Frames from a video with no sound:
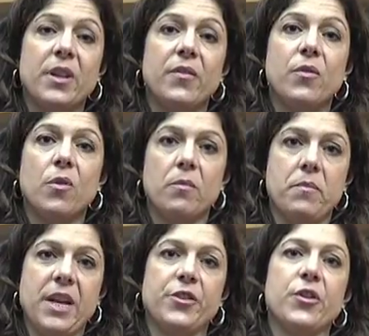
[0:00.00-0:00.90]
by the four
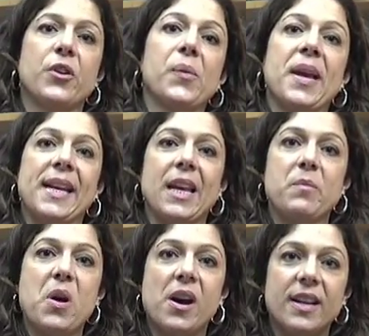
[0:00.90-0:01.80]
major accrediting
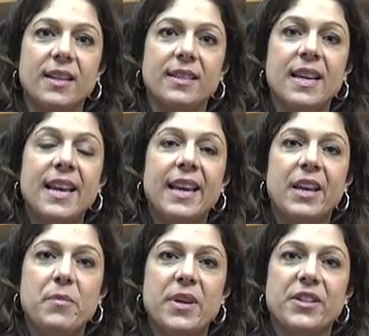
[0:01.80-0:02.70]
bodies
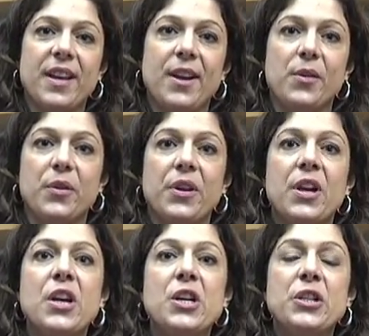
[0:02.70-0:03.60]
in mental health.
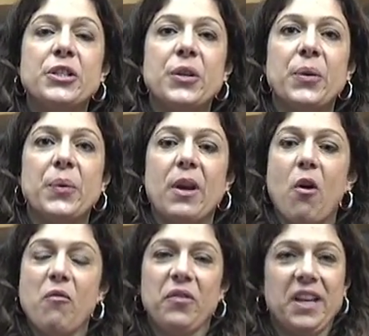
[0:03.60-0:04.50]
So
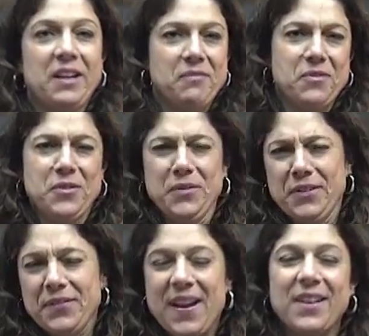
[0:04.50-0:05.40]
hopefully it
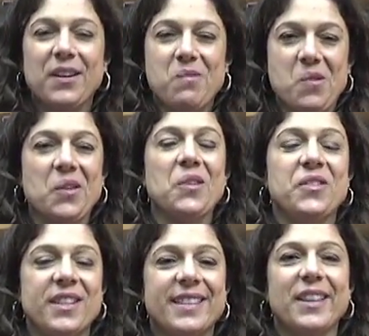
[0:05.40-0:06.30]
reduces faculty workload
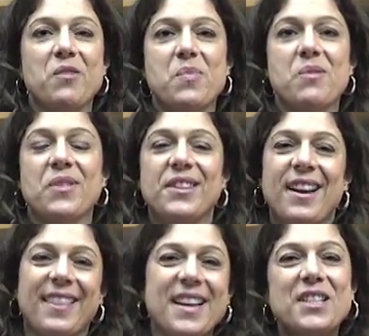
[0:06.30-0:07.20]
just a little bit, which
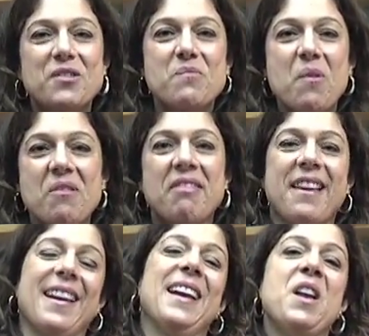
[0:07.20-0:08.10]
I think is an important
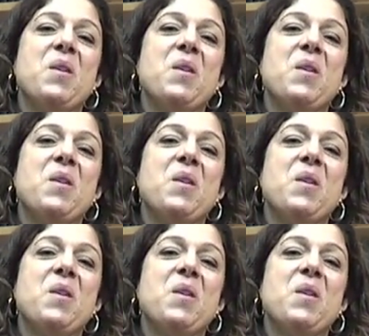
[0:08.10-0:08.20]
thing.